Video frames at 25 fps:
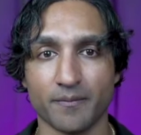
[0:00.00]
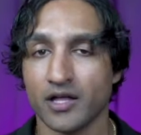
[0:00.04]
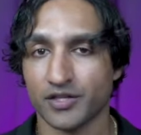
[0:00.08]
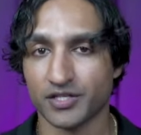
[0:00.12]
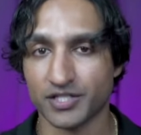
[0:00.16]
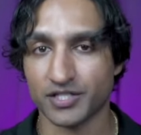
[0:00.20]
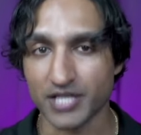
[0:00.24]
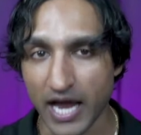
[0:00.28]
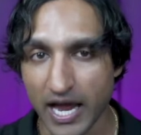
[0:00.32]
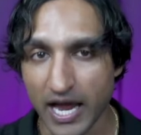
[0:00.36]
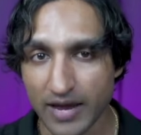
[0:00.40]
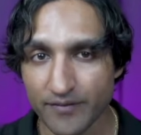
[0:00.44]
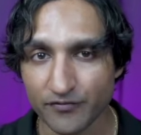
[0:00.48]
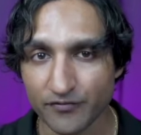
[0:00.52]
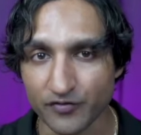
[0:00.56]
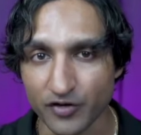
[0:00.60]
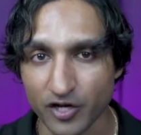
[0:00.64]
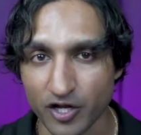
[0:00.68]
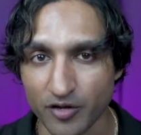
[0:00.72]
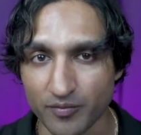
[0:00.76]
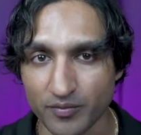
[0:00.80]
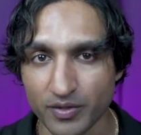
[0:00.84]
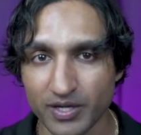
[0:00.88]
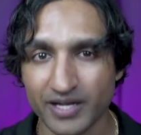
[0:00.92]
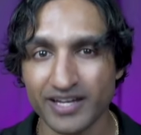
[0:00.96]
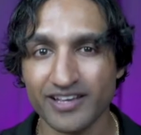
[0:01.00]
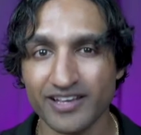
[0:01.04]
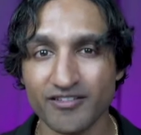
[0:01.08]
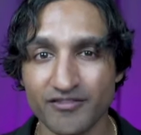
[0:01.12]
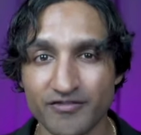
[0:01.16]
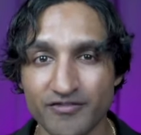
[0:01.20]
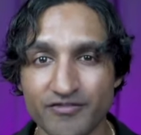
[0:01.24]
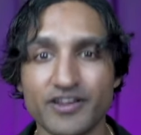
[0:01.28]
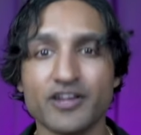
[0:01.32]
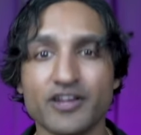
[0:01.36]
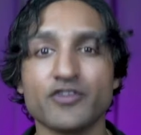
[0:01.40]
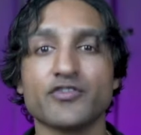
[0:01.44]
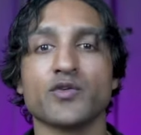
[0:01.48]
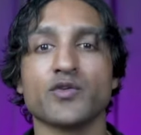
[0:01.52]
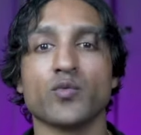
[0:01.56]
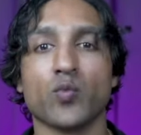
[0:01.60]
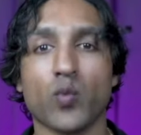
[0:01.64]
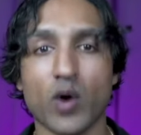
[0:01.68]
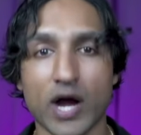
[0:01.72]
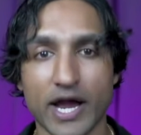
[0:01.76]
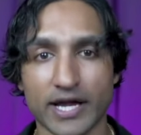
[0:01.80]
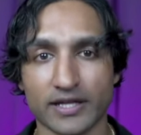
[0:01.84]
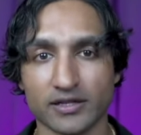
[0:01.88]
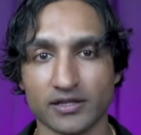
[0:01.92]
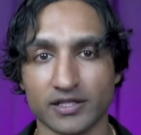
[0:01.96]
The time frame can vary
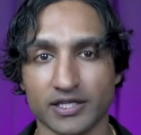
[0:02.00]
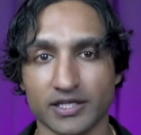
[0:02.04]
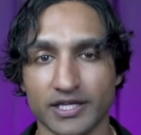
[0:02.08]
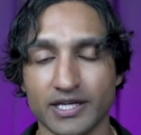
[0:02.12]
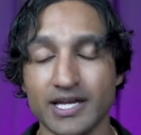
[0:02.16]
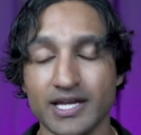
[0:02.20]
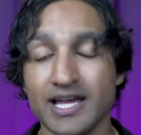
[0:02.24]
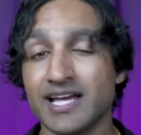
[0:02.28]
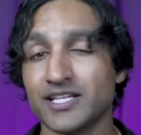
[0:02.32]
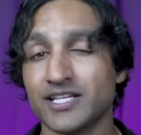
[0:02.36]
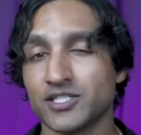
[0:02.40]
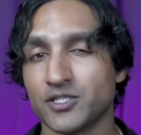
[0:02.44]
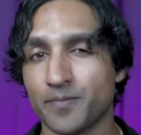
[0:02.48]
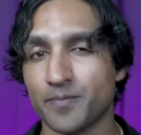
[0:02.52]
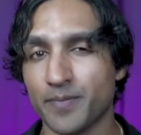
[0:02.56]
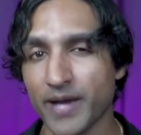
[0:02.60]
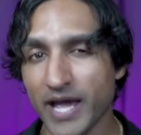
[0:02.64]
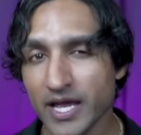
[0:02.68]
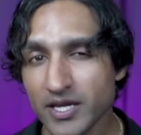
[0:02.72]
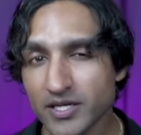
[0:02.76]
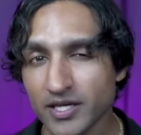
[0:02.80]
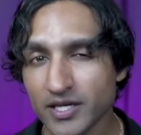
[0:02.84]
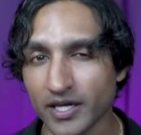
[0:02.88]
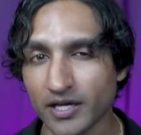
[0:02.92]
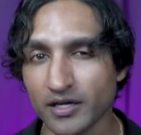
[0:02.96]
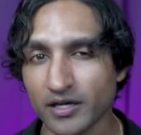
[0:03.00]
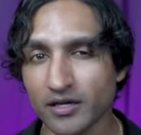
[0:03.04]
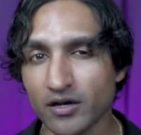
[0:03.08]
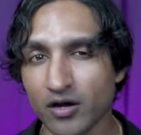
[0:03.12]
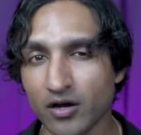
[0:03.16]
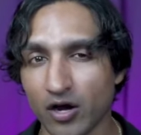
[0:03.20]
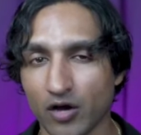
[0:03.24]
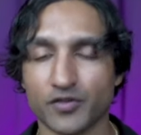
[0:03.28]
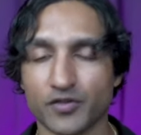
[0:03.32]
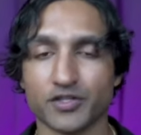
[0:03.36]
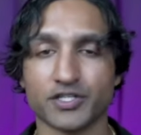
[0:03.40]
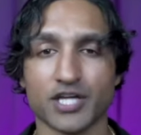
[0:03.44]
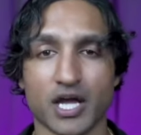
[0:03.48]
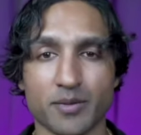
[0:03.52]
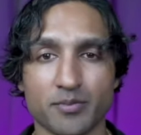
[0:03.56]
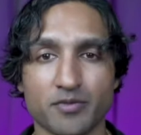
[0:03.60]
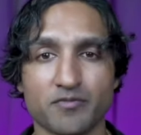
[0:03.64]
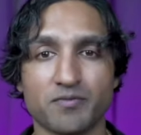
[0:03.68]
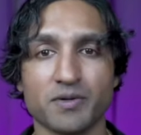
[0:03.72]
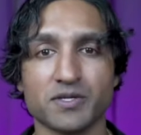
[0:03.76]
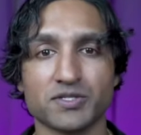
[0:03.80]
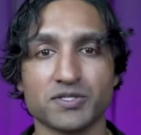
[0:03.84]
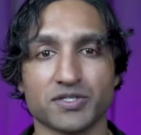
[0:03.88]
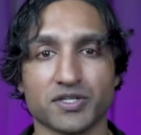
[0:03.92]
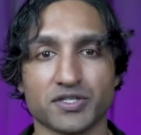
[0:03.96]
widely depending on the type of
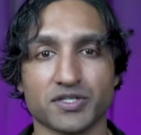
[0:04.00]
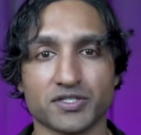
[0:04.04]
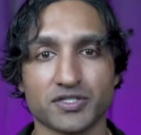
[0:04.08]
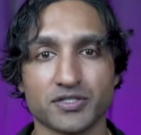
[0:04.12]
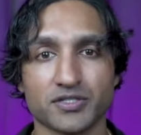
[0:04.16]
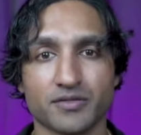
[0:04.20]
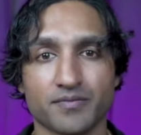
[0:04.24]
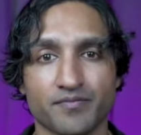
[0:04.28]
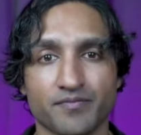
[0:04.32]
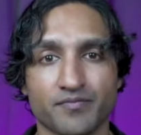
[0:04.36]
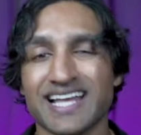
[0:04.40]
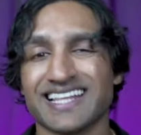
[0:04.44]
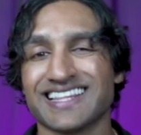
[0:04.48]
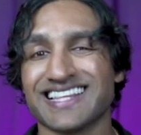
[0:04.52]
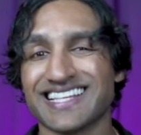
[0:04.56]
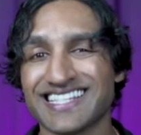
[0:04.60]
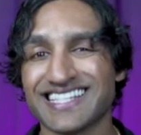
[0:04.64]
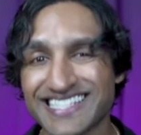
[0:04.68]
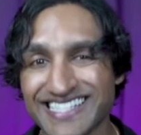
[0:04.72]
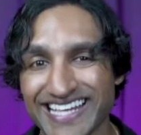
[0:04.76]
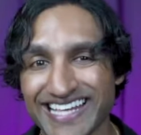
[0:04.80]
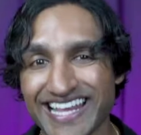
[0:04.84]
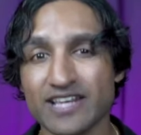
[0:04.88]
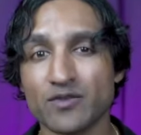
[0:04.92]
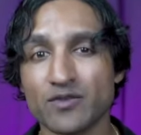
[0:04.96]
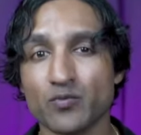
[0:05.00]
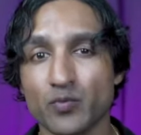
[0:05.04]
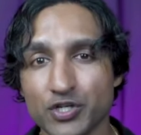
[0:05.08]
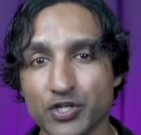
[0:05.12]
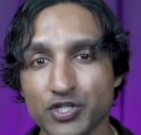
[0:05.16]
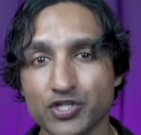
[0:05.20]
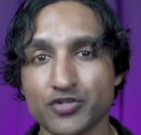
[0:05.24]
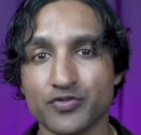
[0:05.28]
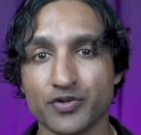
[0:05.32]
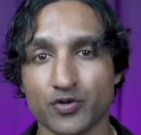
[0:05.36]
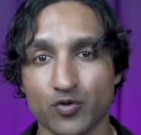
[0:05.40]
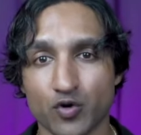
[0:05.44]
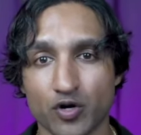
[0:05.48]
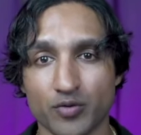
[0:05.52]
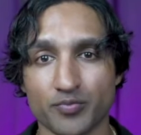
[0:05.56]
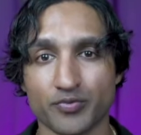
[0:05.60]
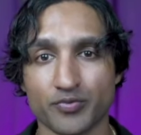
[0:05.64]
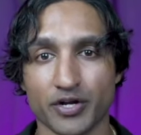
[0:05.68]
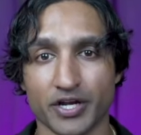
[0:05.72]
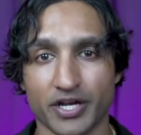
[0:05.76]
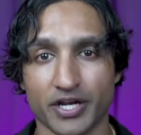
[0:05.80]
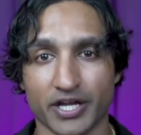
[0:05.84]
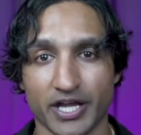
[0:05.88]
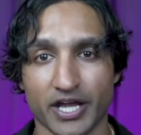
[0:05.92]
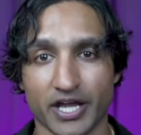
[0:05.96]
business, the state in which you're
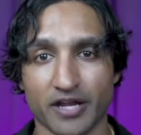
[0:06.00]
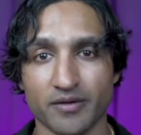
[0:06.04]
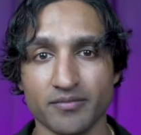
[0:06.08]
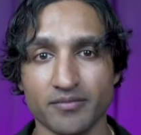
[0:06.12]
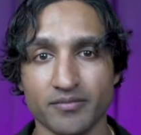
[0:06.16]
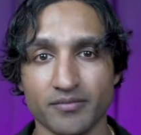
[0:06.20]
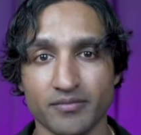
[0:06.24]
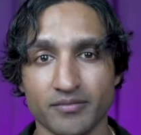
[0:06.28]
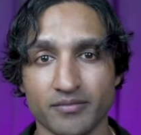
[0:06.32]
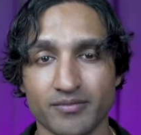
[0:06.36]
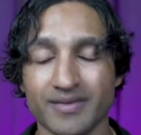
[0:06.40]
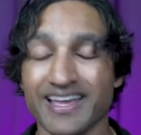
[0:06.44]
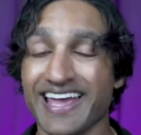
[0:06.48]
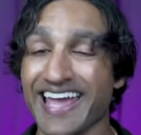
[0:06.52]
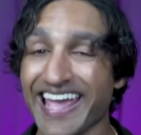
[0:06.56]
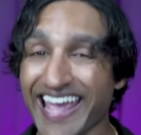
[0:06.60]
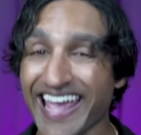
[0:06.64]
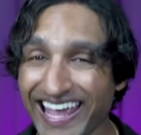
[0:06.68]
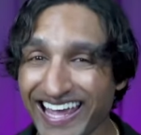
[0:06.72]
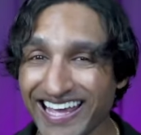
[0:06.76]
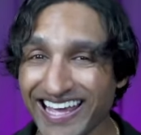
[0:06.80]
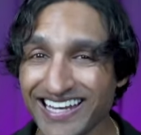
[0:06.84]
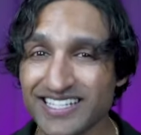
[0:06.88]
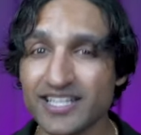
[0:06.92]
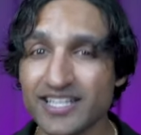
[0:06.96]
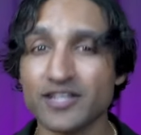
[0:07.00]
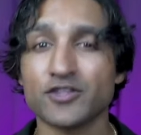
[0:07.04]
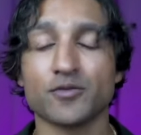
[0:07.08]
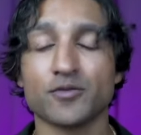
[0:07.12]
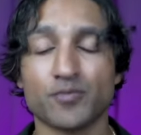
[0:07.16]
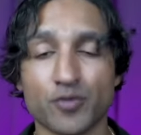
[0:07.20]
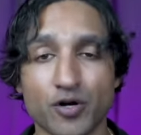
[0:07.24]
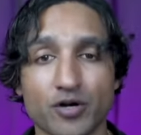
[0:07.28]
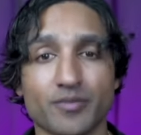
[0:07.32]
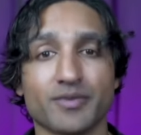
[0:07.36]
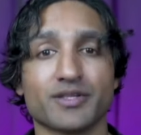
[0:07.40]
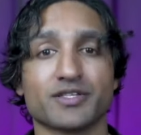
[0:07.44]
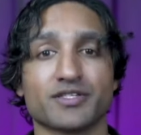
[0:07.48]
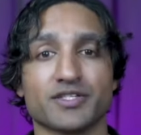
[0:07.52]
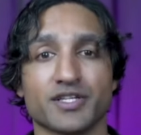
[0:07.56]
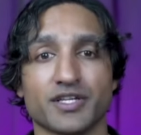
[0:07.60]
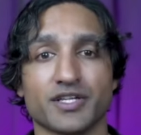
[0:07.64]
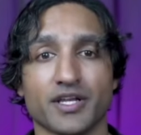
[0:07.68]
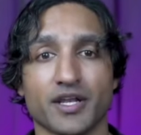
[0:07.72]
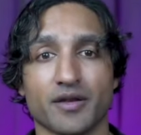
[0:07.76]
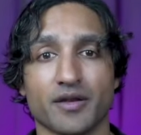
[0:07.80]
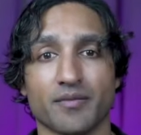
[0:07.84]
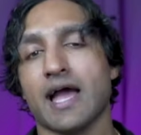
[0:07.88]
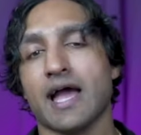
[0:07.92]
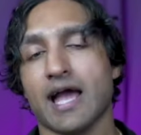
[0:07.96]
incorporating in, and the permits needed.